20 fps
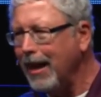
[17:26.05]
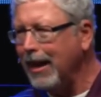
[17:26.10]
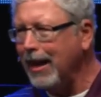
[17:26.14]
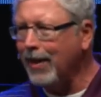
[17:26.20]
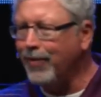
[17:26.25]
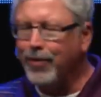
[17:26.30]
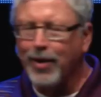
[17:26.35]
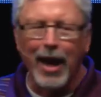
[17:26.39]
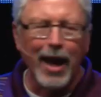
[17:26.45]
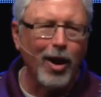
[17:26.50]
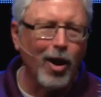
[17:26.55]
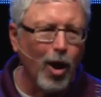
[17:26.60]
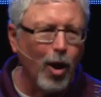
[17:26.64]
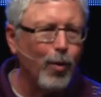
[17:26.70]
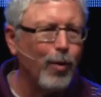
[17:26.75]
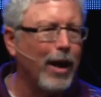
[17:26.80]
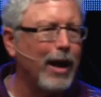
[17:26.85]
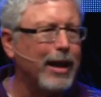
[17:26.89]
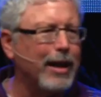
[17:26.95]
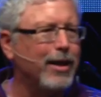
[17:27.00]
if not
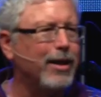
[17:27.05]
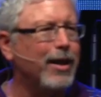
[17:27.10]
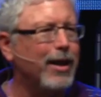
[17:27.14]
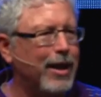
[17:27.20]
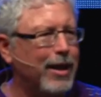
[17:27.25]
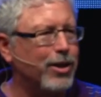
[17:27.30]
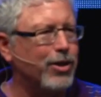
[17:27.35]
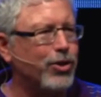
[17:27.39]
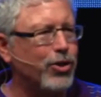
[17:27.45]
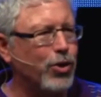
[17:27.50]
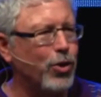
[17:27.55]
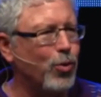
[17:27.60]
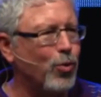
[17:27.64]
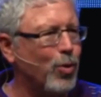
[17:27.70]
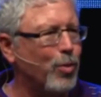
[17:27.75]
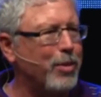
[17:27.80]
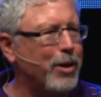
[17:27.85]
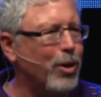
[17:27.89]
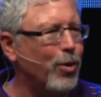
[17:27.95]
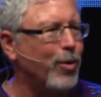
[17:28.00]
already, it soon
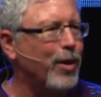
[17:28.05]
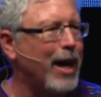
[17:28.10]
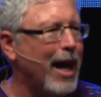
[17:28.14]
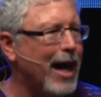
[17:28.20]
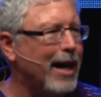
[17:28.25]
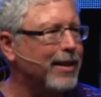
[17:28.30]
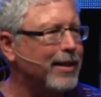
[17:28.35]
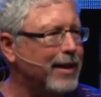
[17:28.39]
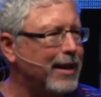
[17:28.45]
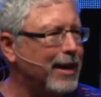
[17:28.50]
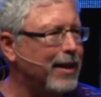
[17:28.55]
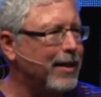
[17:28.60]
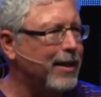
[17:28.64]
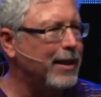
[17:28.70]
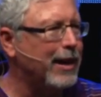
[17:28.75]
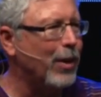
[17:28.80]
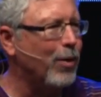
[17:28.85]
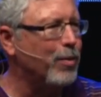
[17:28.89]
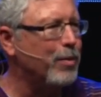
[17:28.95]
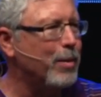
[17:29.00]
will be a reality
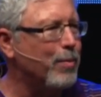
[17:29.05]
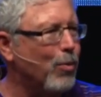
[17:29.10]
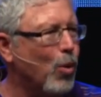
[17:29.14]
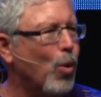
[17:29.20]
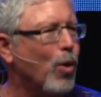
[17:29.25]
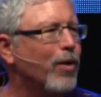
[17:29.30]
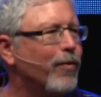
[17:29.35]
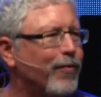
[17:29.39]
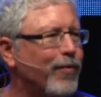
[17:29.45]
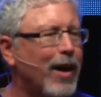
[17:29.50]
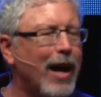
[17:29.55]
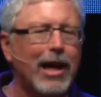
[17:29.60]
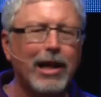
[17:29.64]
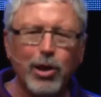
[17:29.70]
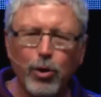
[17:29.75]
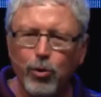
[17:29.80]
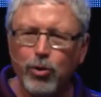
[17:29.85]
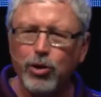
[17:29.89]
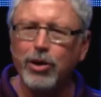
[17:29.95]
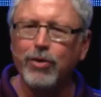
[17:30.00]
that there will be more
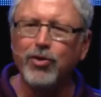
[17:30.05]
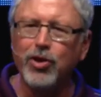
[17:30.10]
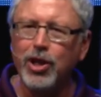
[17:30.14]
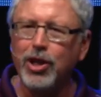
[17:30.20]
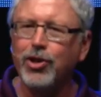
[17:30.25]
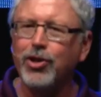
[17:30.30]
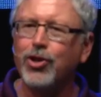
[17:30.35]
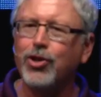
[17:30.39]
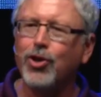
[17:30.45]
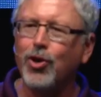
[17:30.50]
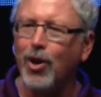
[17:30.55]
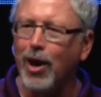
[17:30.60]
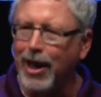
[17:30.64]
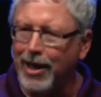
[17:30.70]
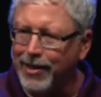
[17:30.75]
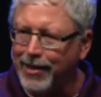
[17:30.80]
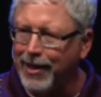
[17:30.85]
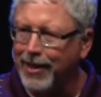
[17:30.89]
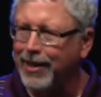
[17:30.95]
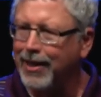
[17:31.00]
followers of Jesus
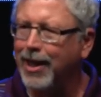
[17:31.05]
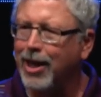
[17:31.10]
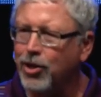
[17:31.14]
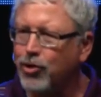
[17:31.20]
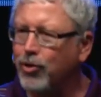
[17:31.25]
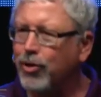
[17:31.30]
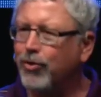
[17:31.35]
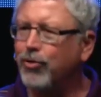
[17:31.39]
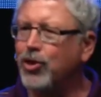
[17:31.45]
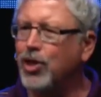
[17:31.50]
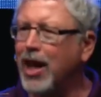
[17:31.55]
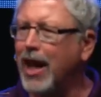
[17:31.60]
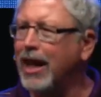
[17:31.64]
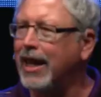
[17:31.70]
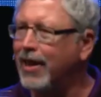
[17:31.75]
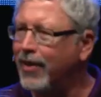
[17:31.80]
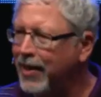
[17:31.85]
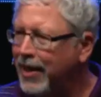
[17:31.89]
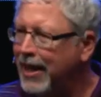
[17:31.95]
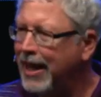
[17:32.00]
Christ in the country of
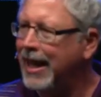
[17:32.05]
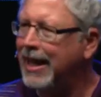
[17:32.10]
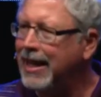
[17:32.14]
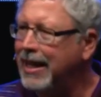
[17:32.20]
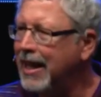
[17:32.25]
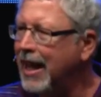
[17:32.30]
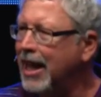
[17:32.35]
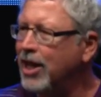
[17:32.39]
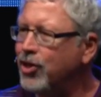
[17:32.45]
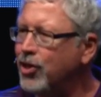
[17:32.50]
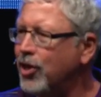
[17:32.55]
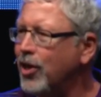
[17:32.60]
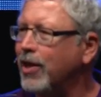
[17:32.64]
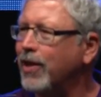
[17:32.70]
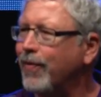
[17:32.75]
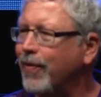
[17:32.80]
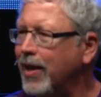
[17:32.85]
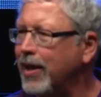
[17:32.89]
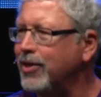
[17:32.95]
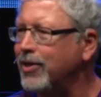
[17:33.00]
China than any nation on
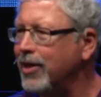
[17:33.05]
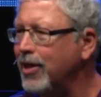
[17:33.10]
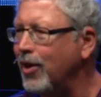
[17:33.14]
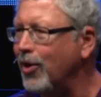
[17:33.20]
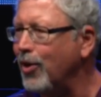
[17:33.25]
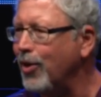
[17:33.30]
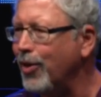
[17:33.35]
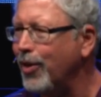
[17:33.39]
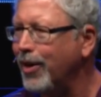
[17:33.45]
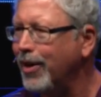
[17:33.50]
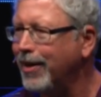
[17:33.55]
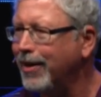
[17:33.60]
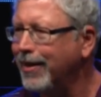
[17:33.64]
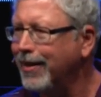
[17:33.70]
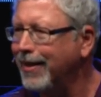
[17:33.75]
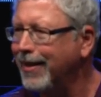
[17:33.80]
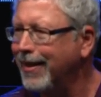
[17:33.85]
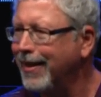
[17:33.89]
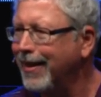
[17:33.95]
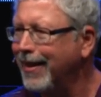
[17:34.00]
the face of the earth.
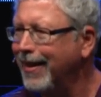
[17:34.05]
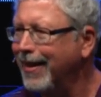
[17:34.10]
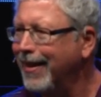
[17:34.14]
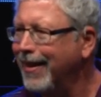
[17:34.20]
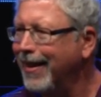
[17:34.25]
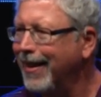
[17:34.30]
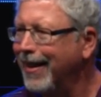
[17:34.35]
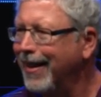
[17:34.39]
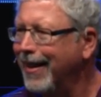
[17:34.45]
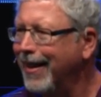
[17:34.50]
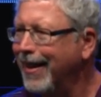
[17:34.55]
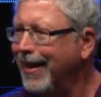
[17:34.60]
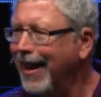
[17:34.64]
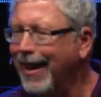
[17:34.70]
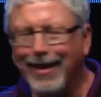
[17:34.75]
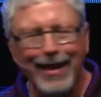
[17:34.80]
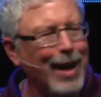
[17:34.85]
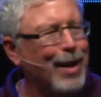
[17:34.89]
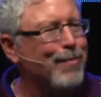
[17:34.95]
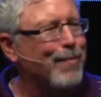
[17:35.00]

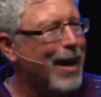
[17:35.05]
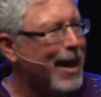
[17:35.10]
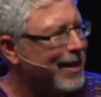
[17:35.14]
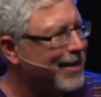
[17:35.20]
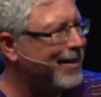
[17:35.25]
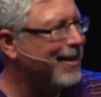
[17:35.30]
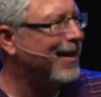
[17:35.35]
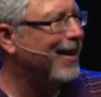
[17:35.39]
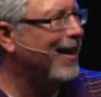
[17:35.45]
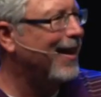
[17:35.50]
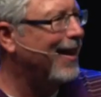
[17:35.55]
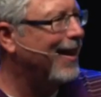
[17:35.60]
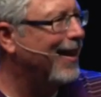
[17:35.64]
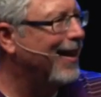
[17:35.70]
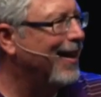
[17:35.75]
Isn't that amazing?